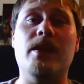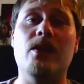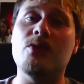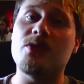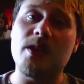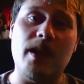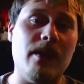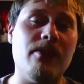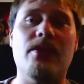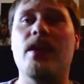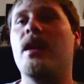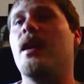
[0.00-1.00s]
new
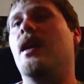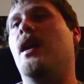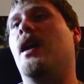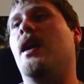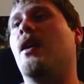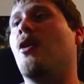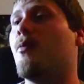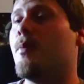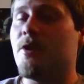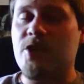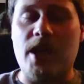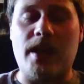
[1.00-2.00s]
stuff. I hope
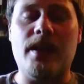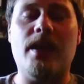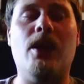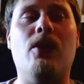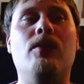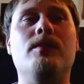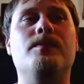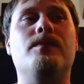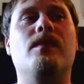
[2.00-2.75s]
you check it out